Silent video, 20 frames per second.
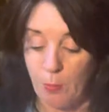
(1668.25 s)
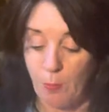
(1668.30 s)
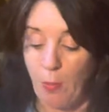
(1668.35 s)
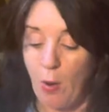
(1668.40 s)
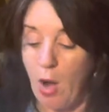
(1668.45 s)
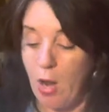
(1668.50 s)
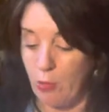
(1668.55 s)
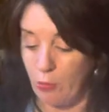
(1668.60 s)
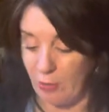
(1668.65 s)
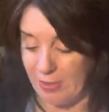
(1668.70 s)

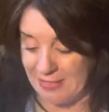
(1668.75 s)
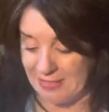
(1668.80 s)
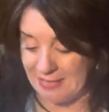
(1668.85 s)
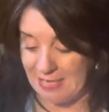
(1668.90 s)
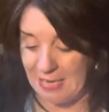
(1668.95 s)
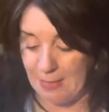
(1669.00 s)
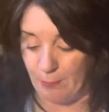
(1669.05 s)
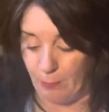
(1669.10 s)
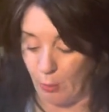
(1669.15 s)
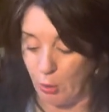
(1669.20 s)
progress
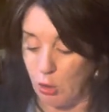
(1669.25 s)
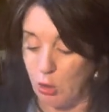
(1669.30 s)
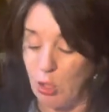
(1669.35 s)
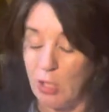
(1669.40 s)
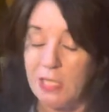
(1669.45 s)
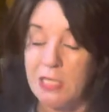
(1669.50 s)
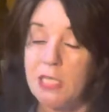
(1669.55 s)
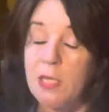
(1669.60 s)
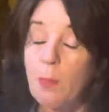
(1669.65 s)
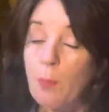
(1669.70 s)
keeper
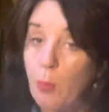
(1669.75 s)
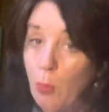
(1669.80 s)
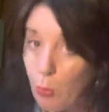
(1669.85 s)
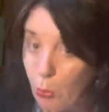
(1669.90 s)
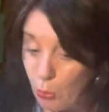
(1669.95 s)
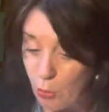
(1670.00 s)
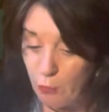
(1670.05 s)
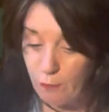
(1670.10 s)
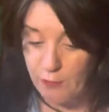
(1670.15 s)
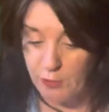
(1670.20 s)
just to
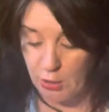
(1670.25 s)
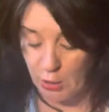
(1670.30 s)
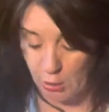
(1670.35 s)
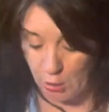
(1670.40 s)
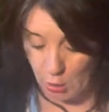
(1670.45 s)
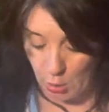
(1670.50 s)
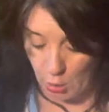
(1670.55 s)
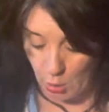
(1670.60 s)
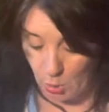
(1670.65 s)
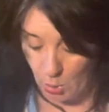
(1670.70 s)
prove to
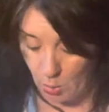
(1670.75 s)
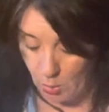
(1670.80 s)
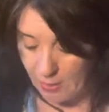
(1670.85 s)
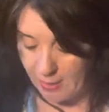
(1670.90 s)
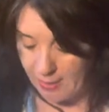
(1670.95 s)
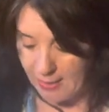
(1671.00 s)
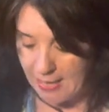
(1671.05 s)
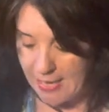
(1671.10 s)
you